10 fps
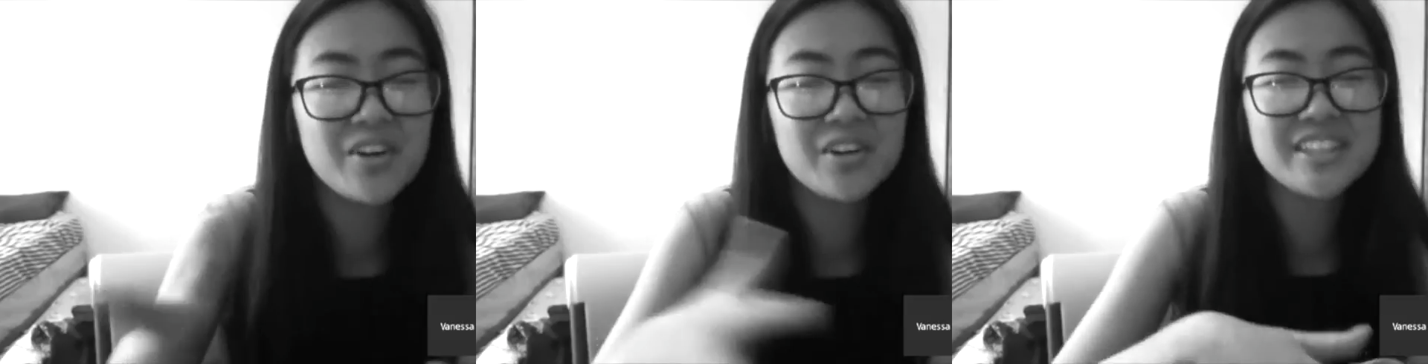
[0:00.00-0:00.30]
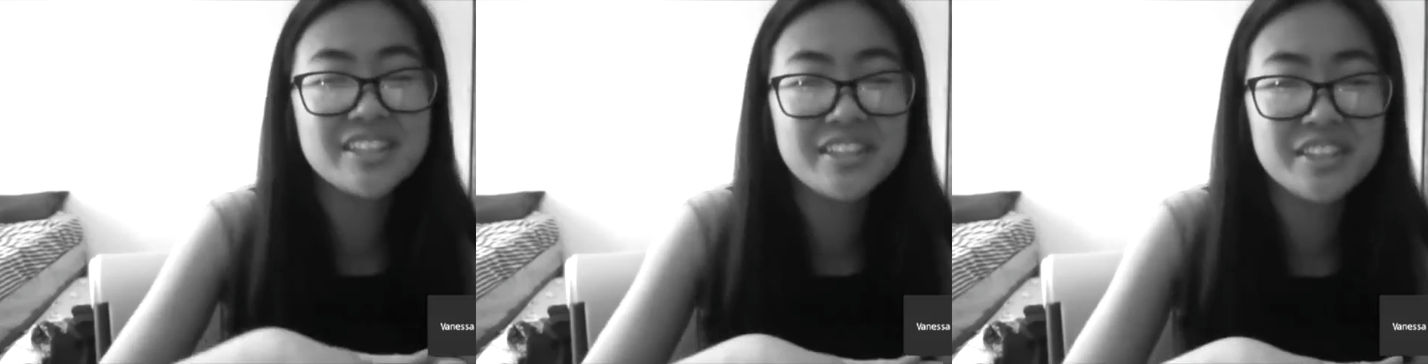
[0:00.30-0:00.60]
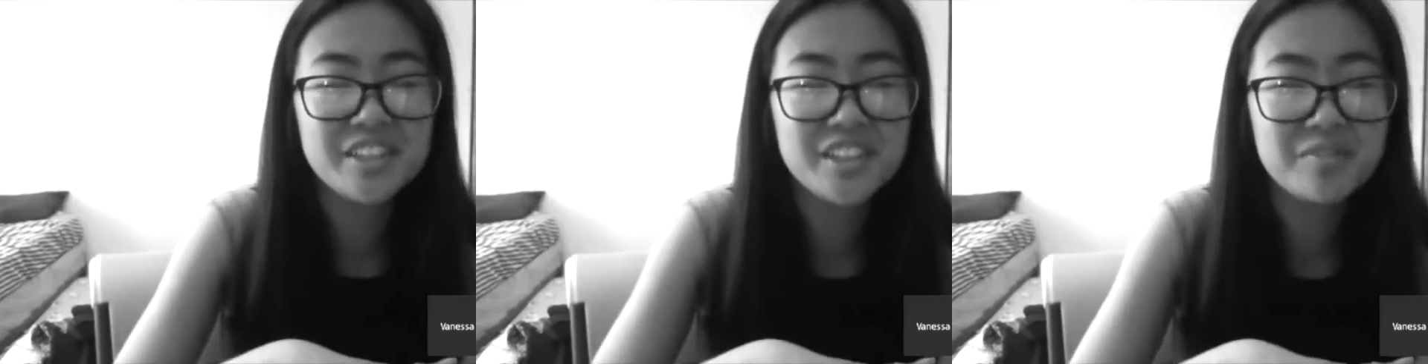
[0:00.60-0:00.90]

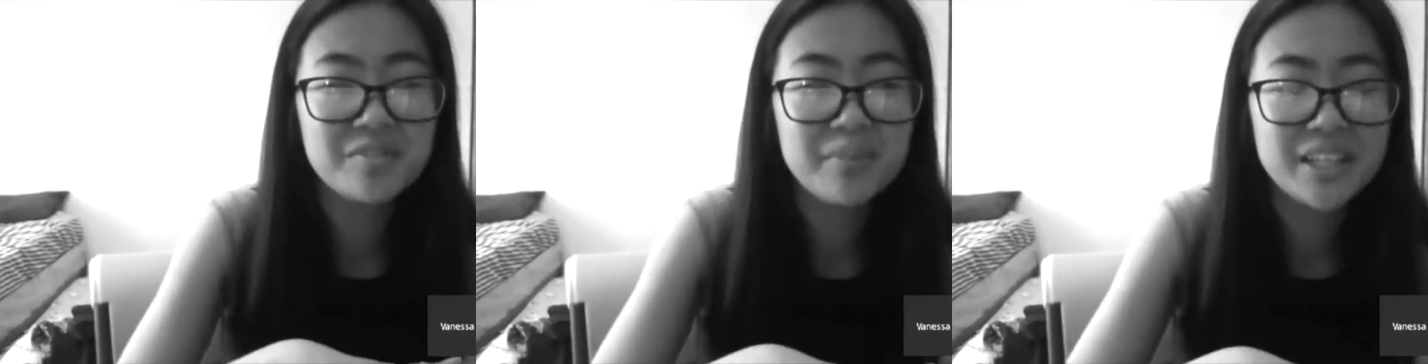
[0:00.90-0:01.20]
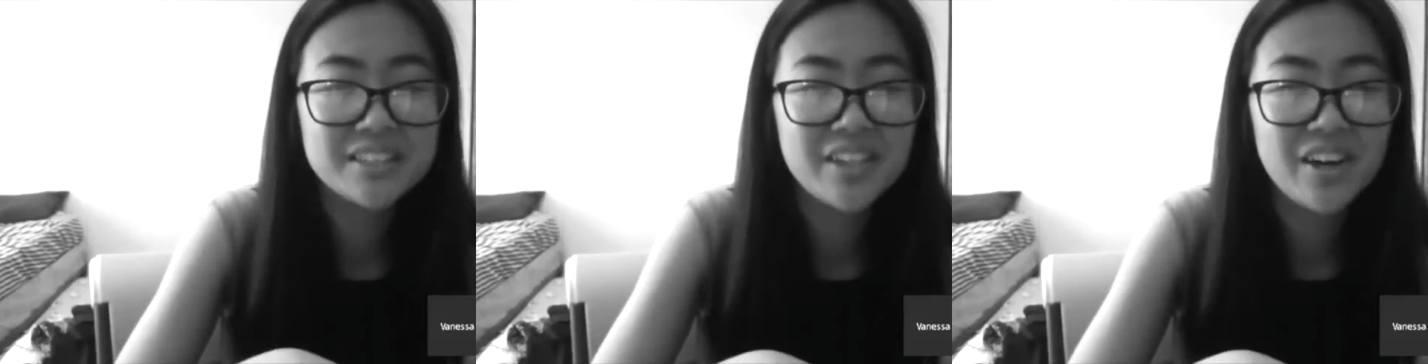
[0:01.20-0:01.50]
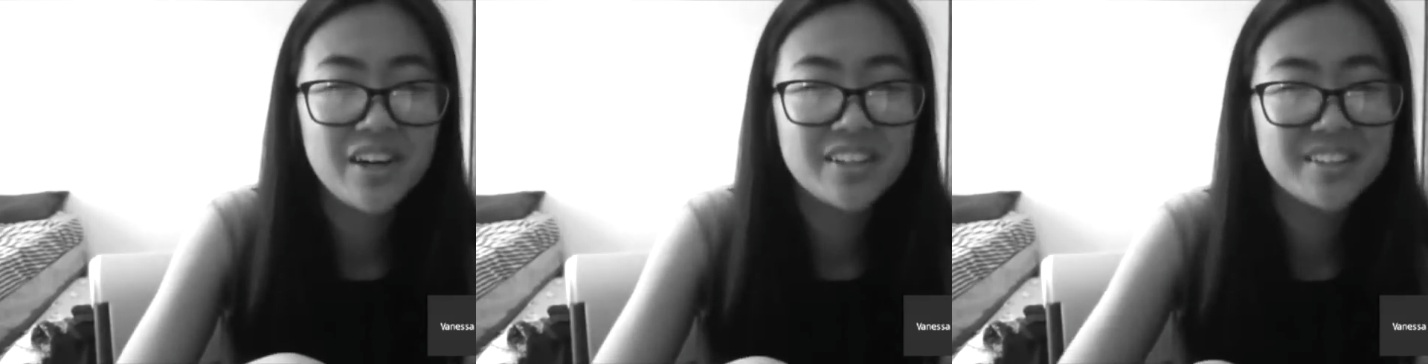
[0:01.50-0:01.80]
organization based
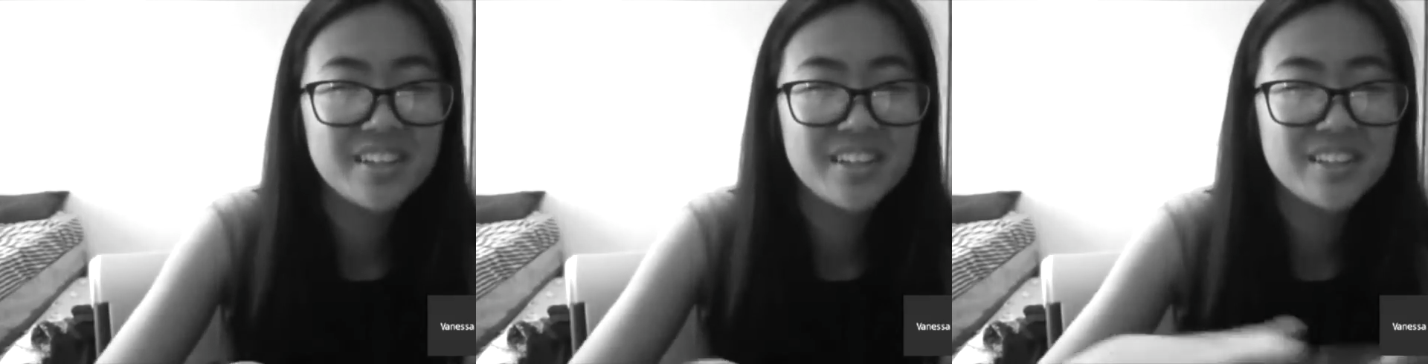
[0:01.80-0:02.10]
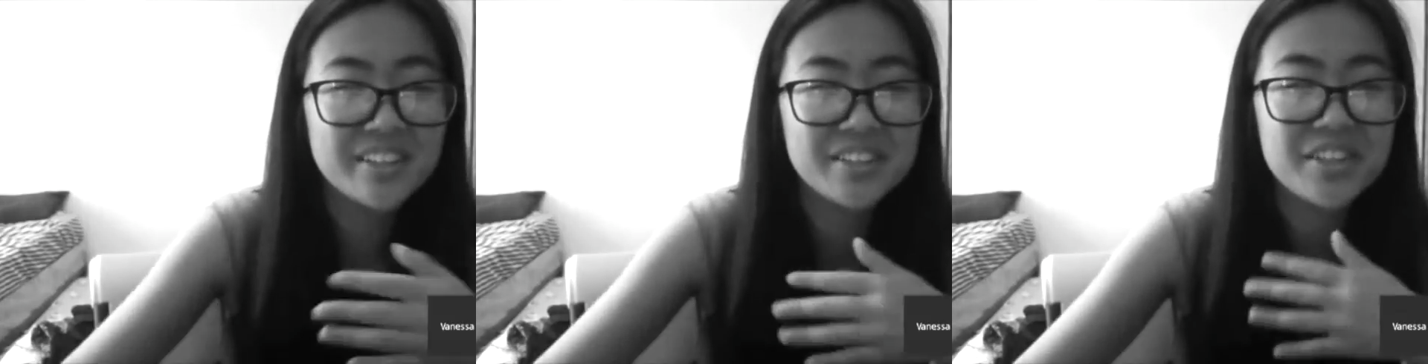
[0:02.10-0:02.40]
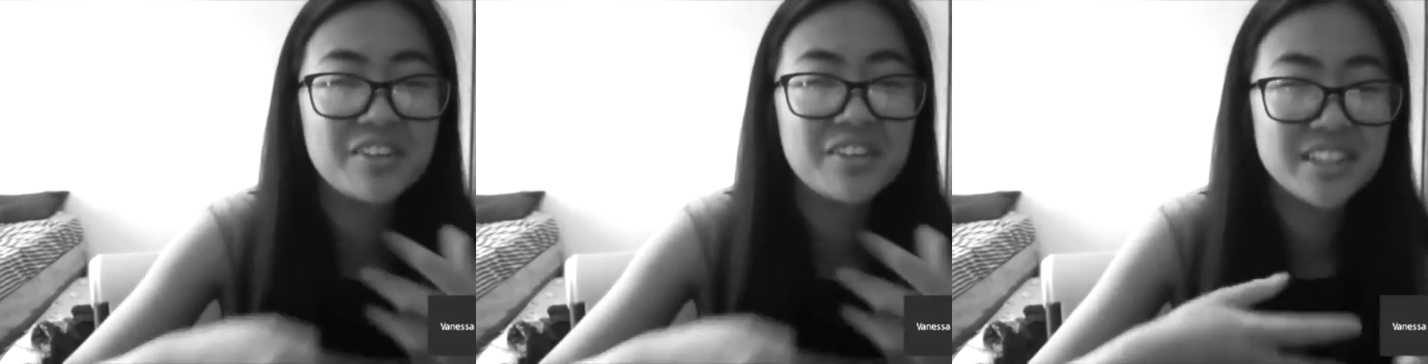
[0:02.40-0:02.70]
on like your
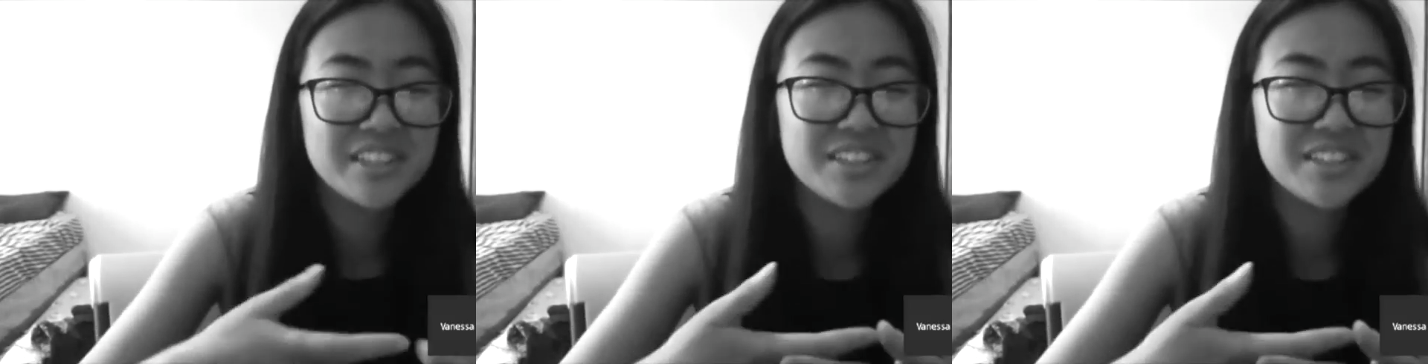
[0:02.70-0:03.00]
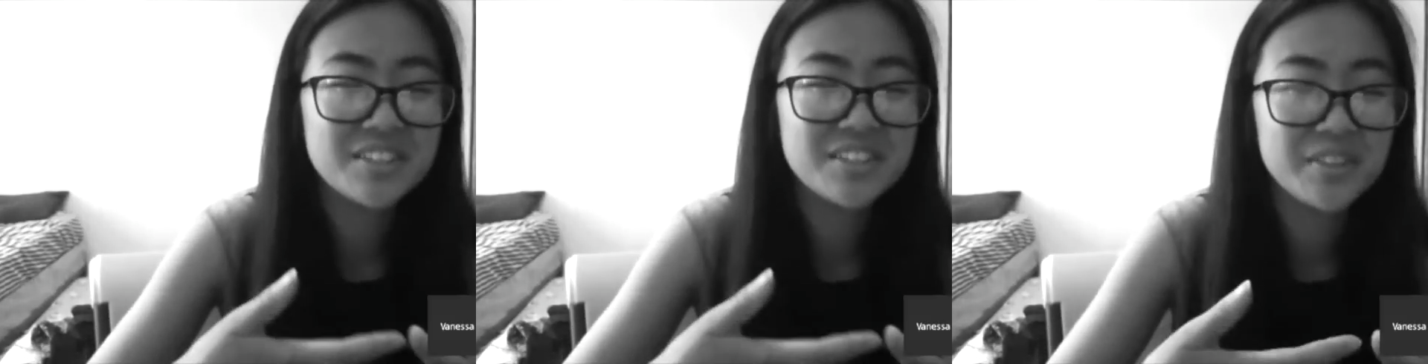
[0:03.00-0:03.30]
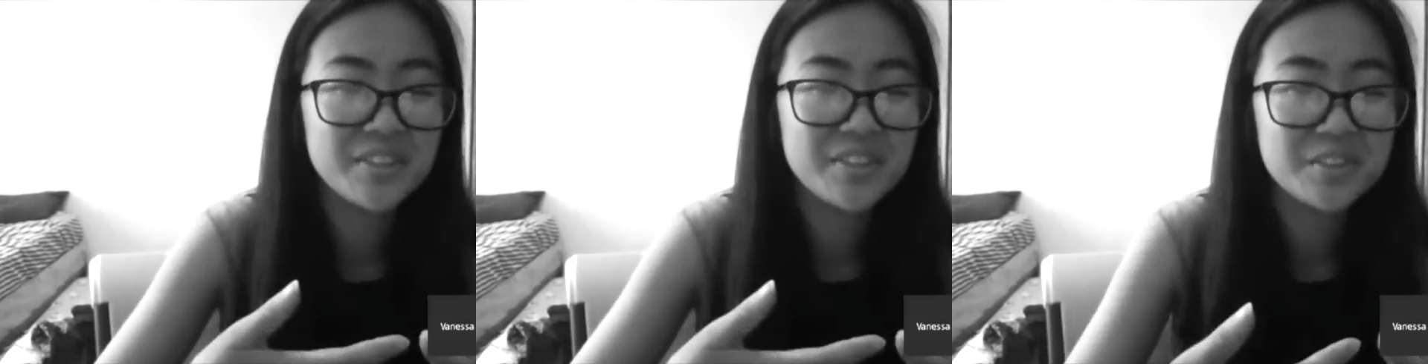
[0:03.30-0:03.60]
conversations with
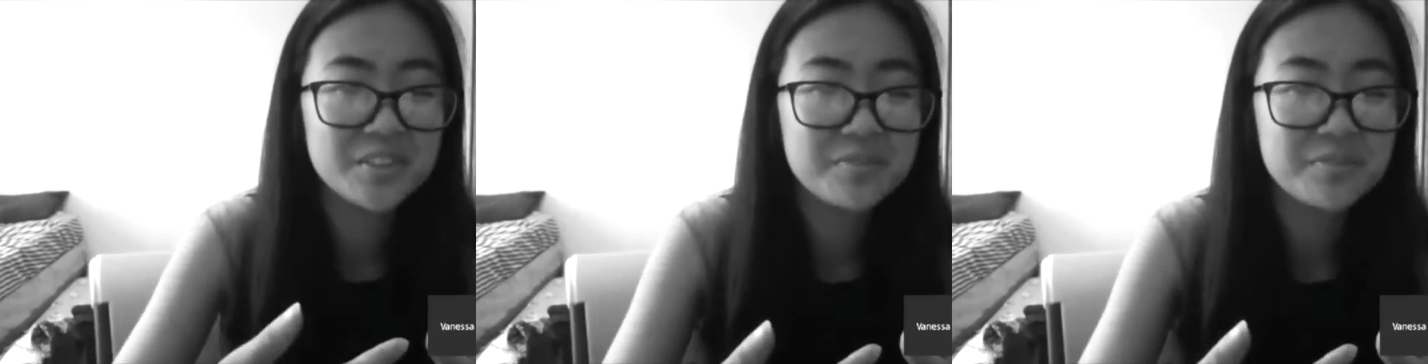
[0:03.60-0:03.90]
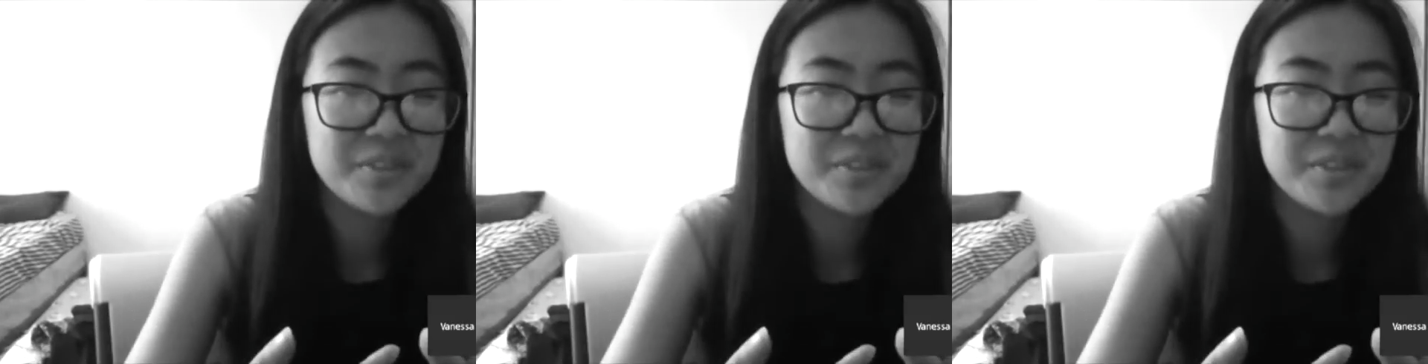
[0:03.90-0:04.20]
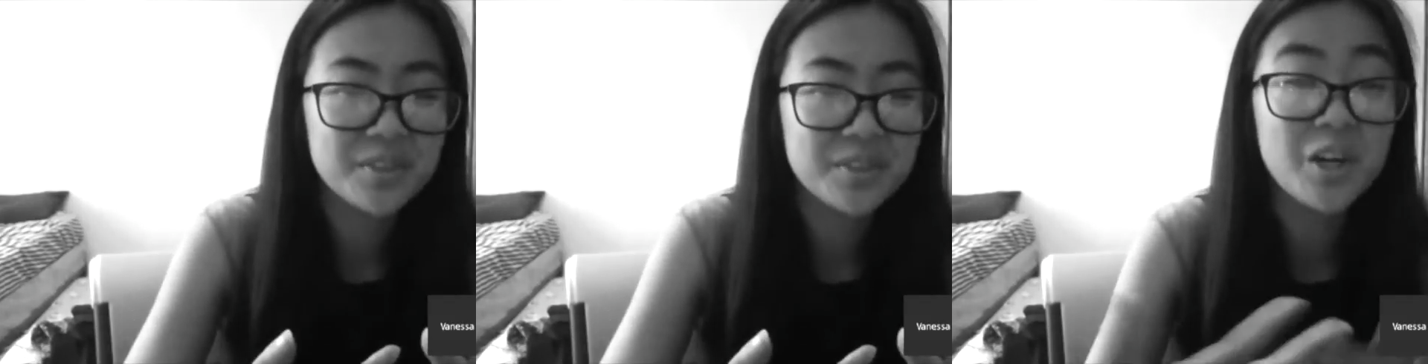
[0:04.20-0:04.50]
homeless people,
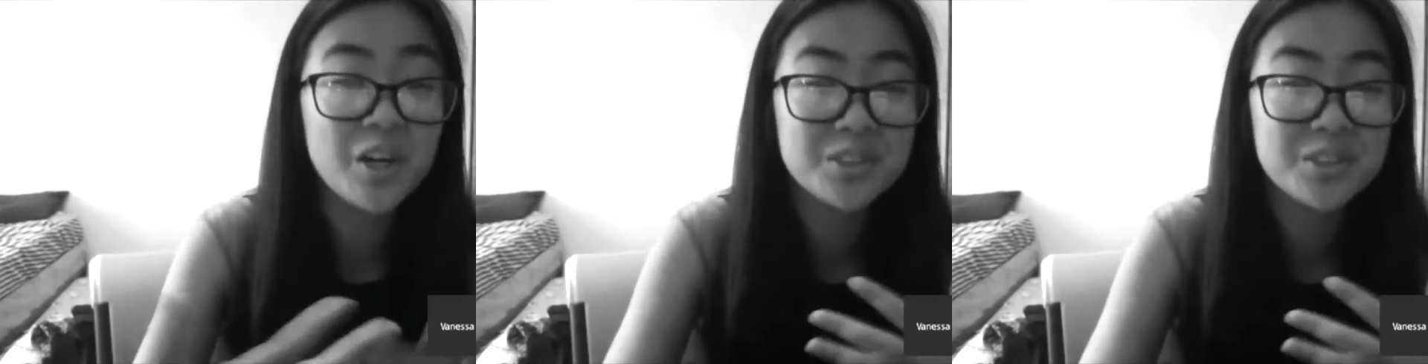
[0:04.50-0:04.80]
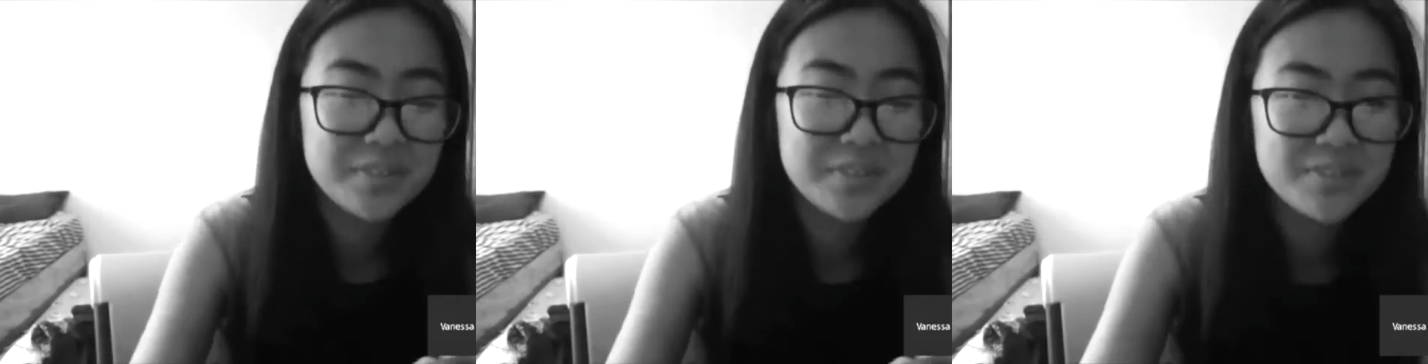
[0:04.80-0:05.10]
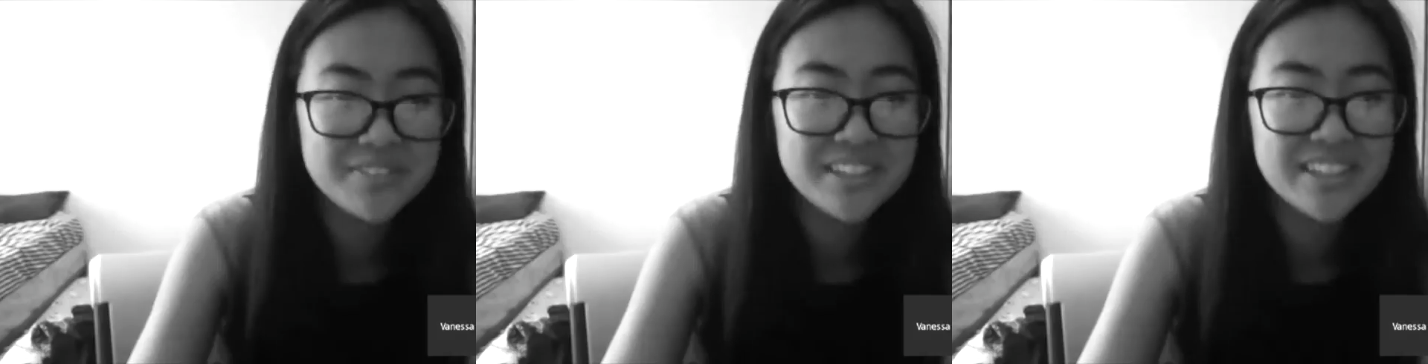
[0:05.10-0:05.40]
homeless women
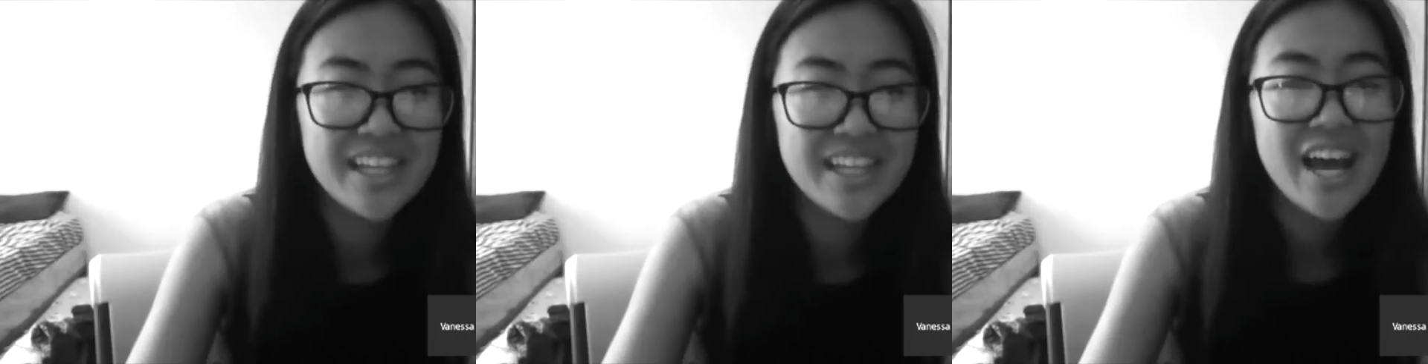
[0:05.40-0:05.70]
specifically,